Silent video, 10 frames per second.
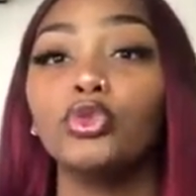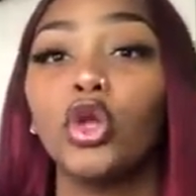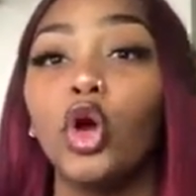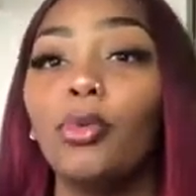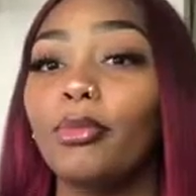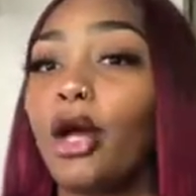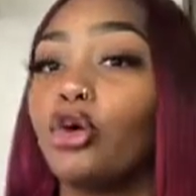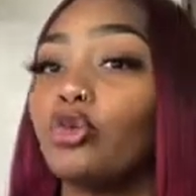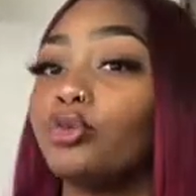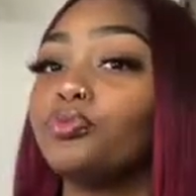open my
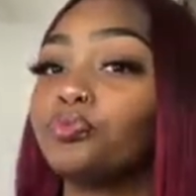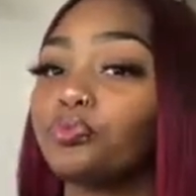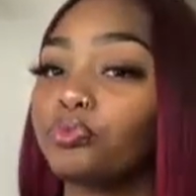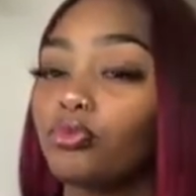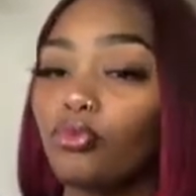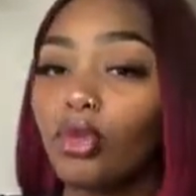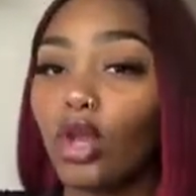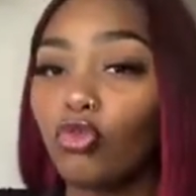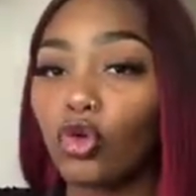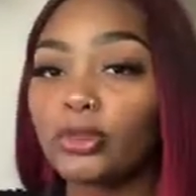own,
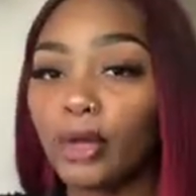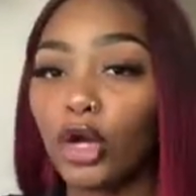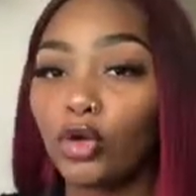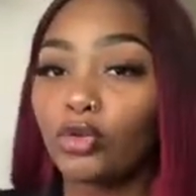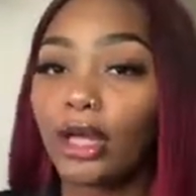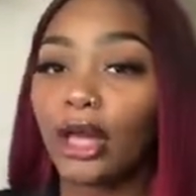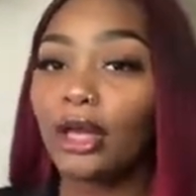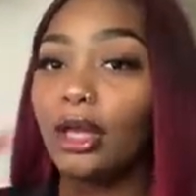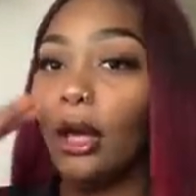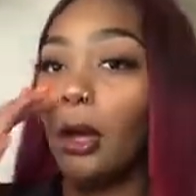of course, my own
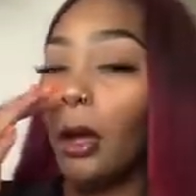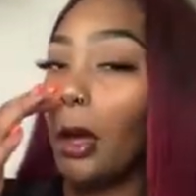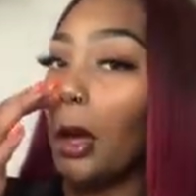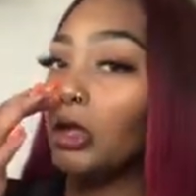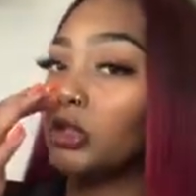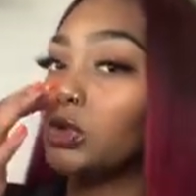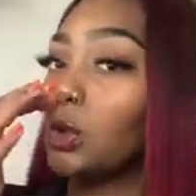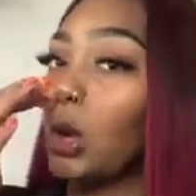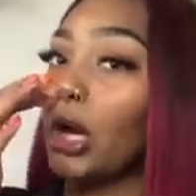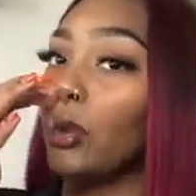like
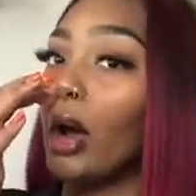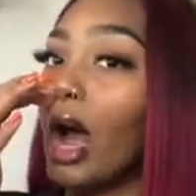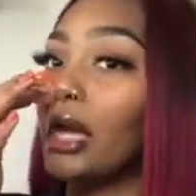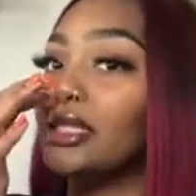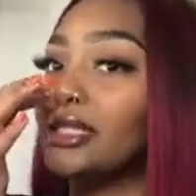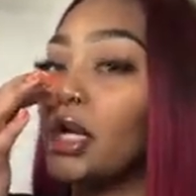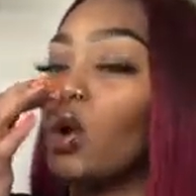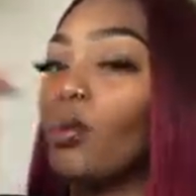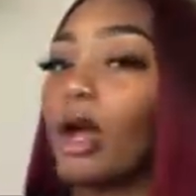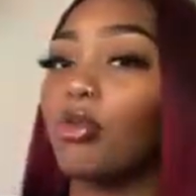store where I can sell
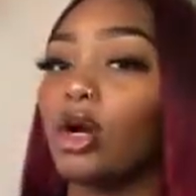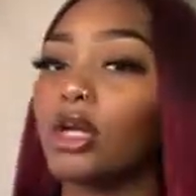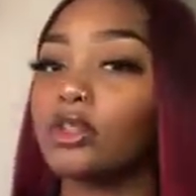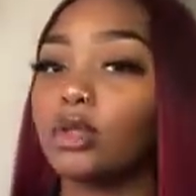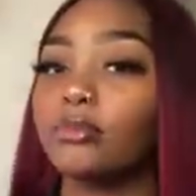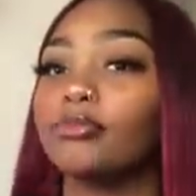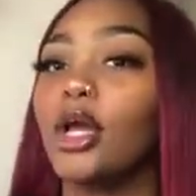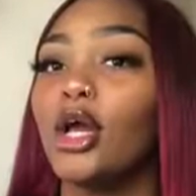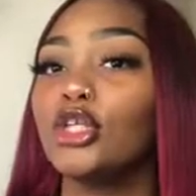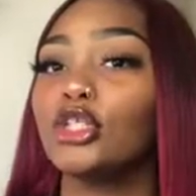my products from.
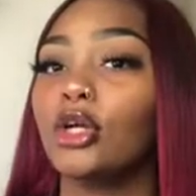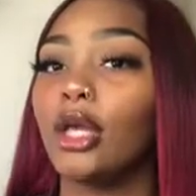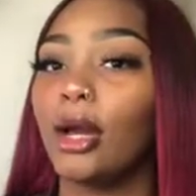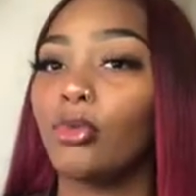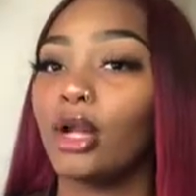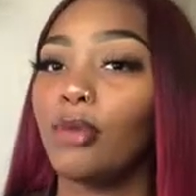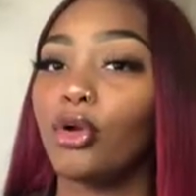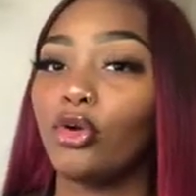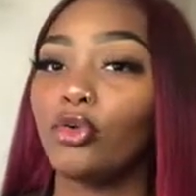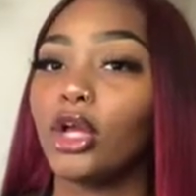So yeah, I'm gonna have
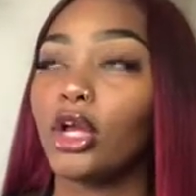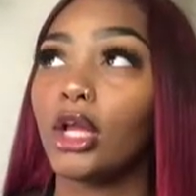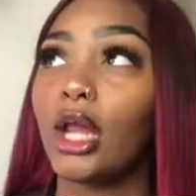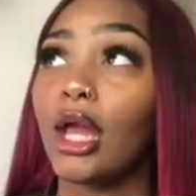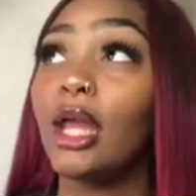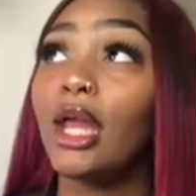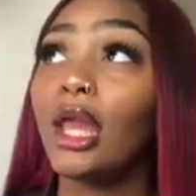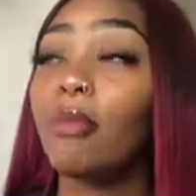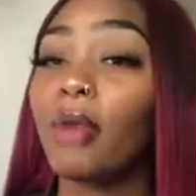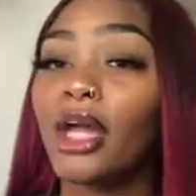my own hair care line.
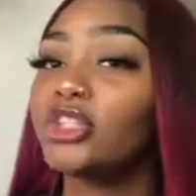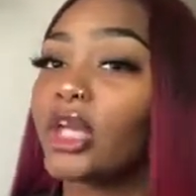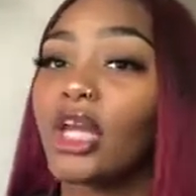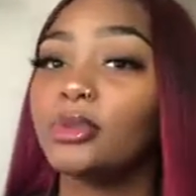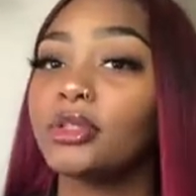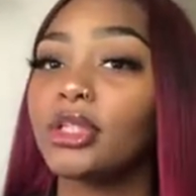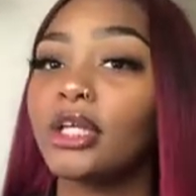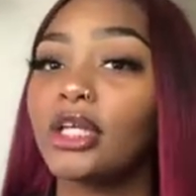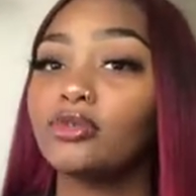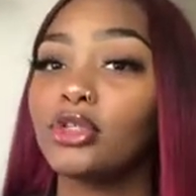It might change within the
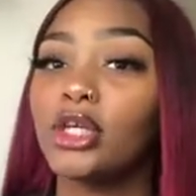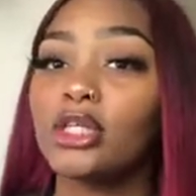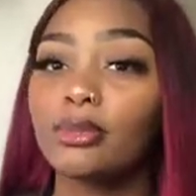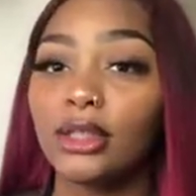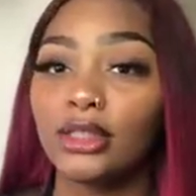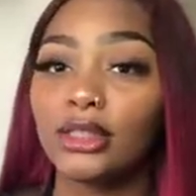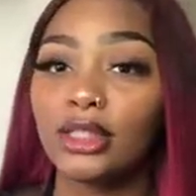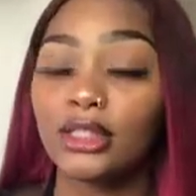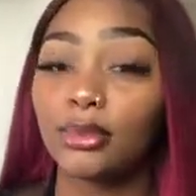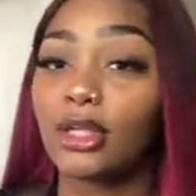next 2 years, but this is
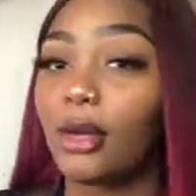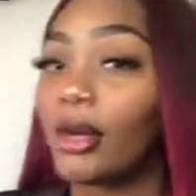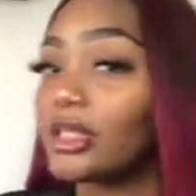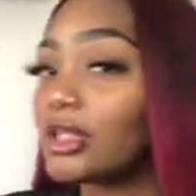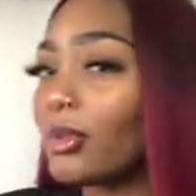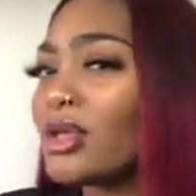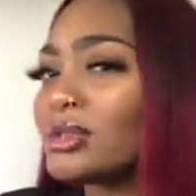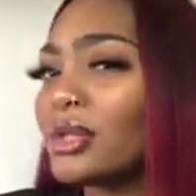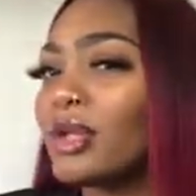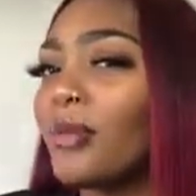something I'm passionate about. It's
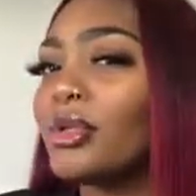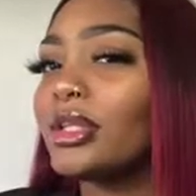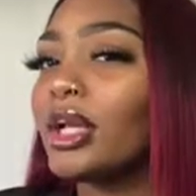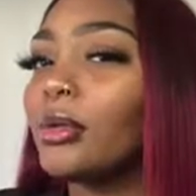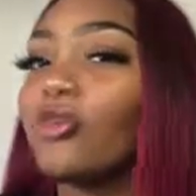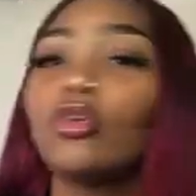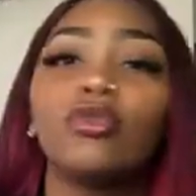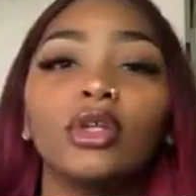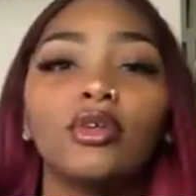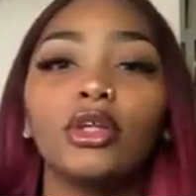something I've been thinking about for a
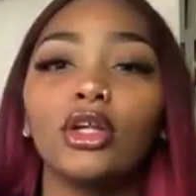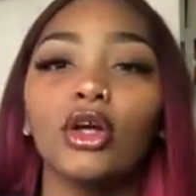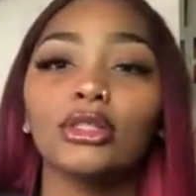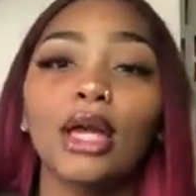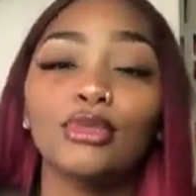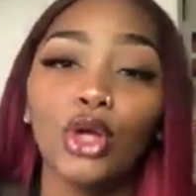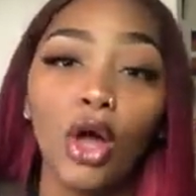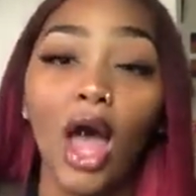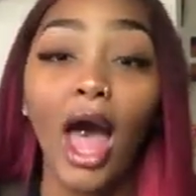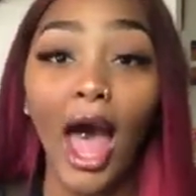really long time. So
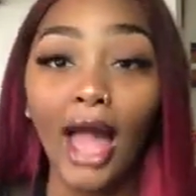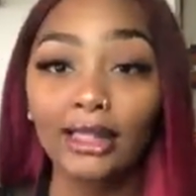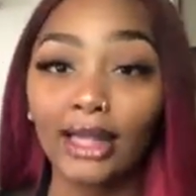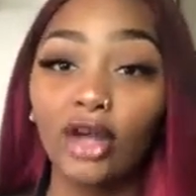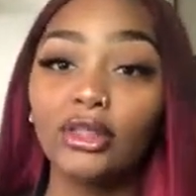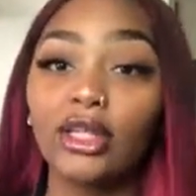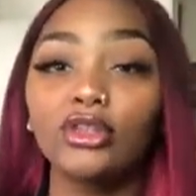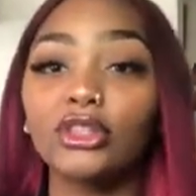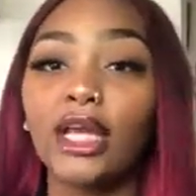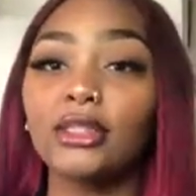I doubt that it'll
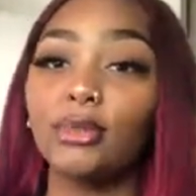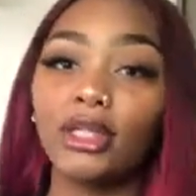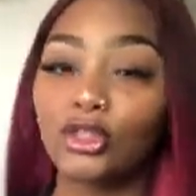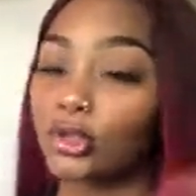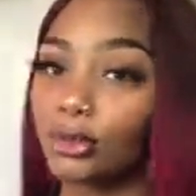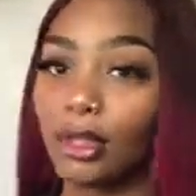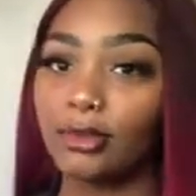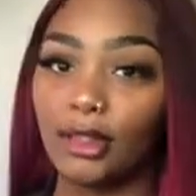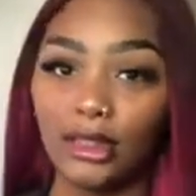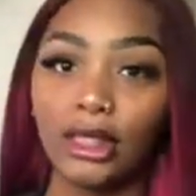change, but it's always a
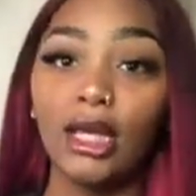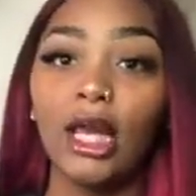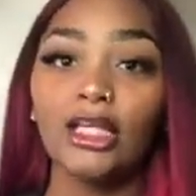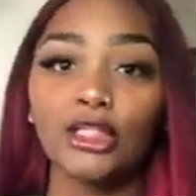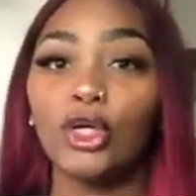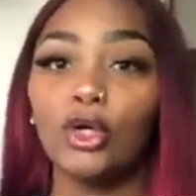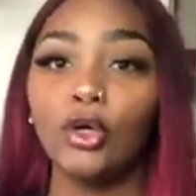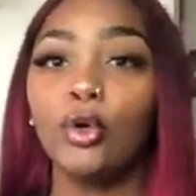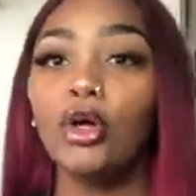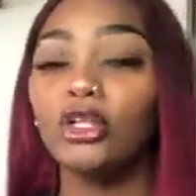possibility.
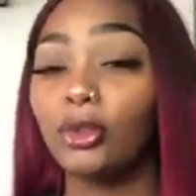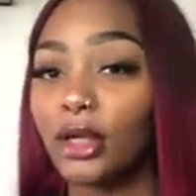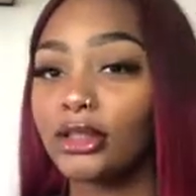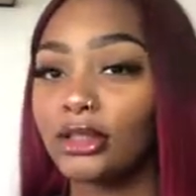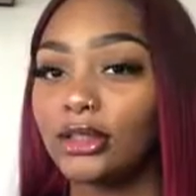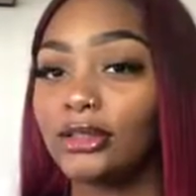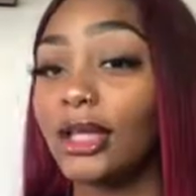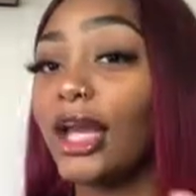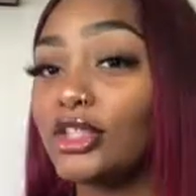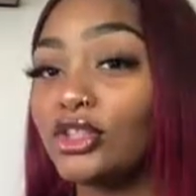So the question
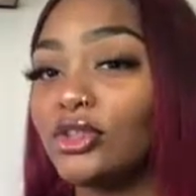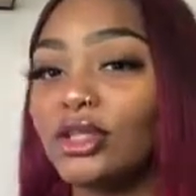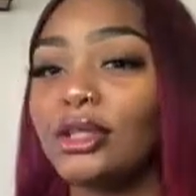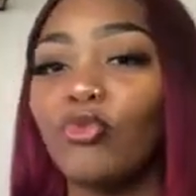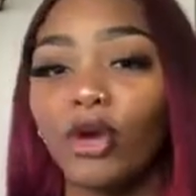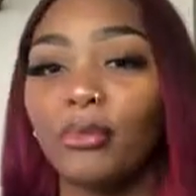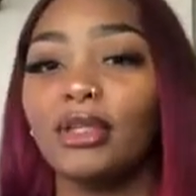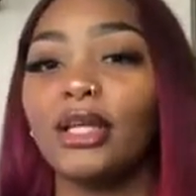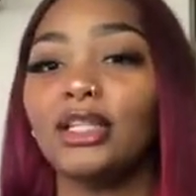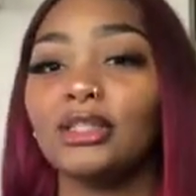to answer you, because I'm
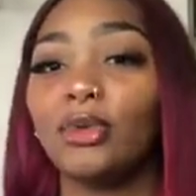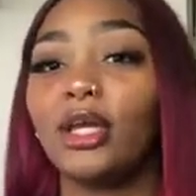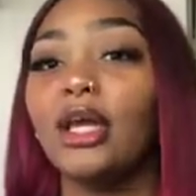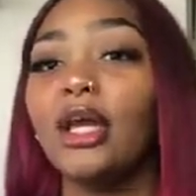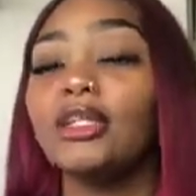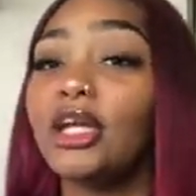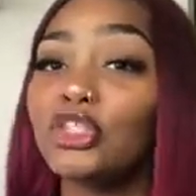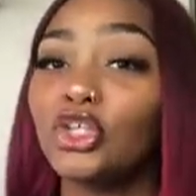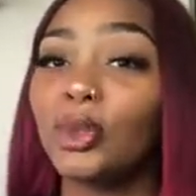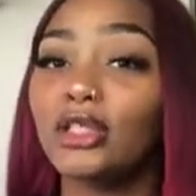rambling at this point, to answer
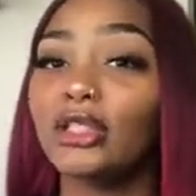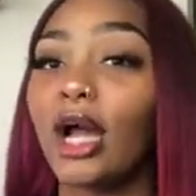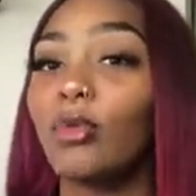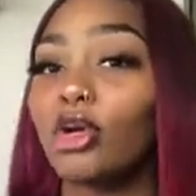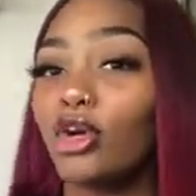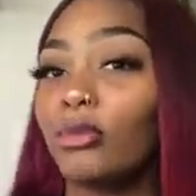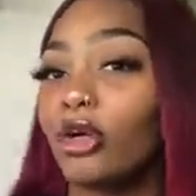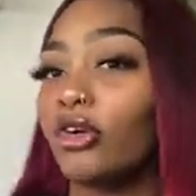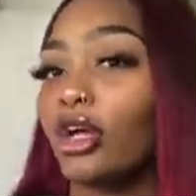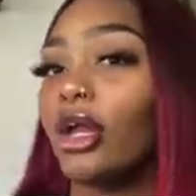your question, I want to own my
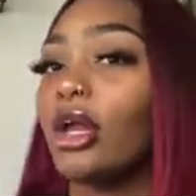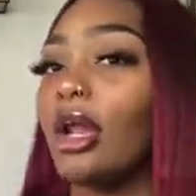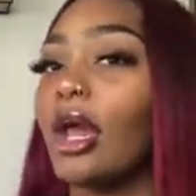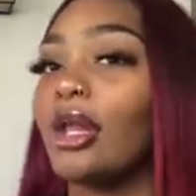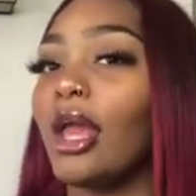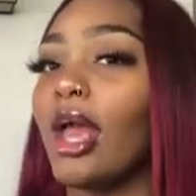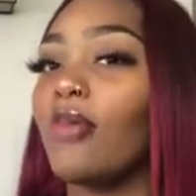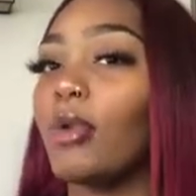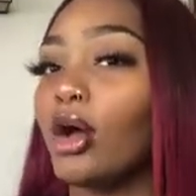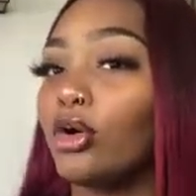own hair care line and have
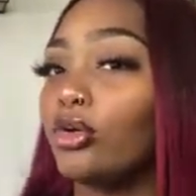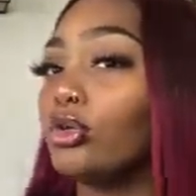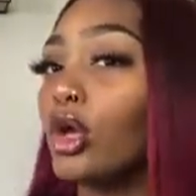my own